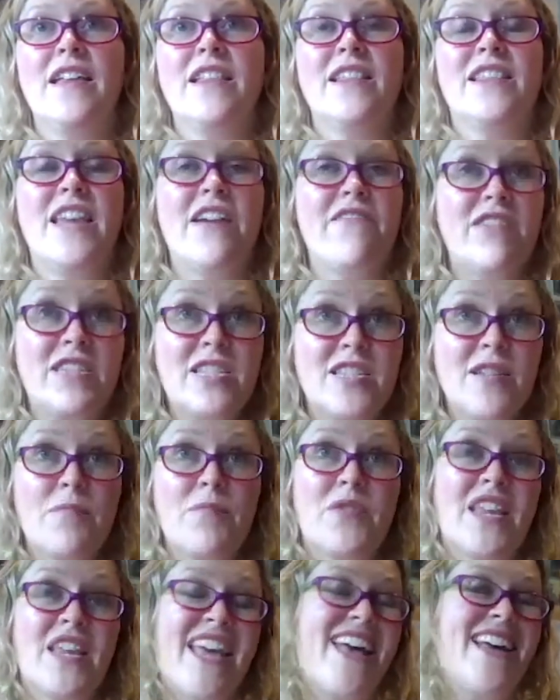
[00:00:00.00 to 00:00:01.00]
There is
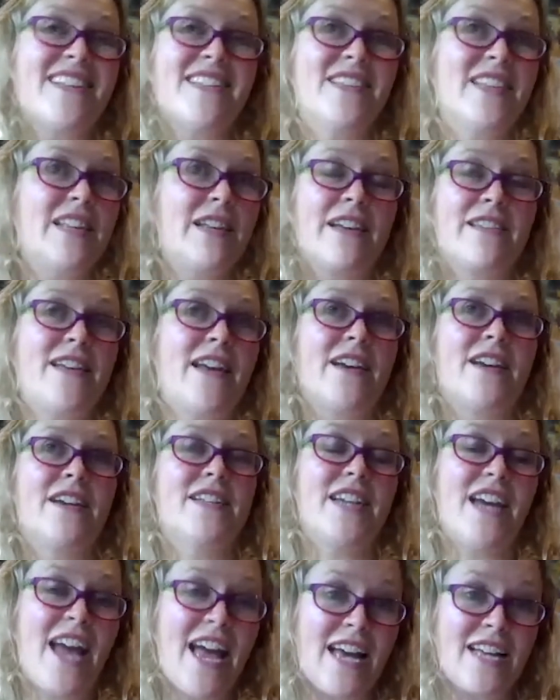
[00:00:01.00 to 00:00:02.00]
something else the
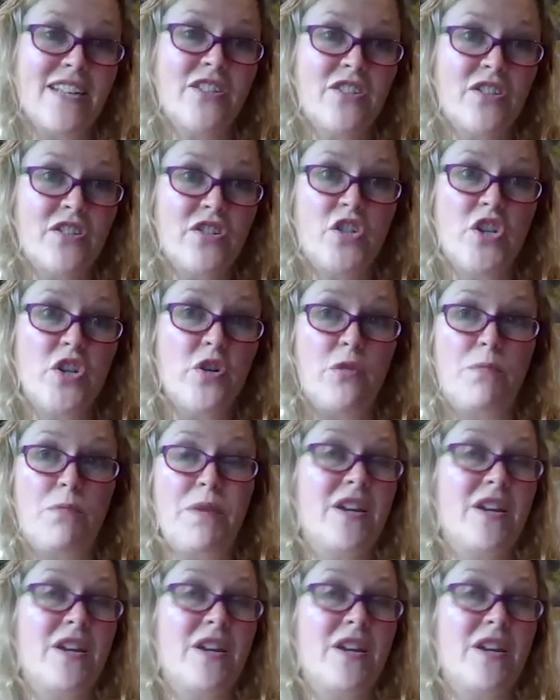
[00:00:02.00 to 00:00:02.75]
executor has to do